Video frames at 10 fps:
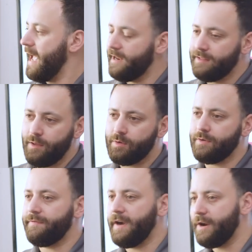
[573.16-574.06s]
at a
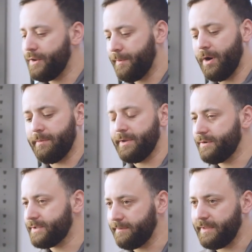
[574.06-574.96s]
local fire department
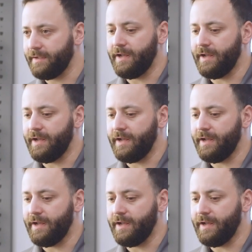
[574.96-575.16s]
or something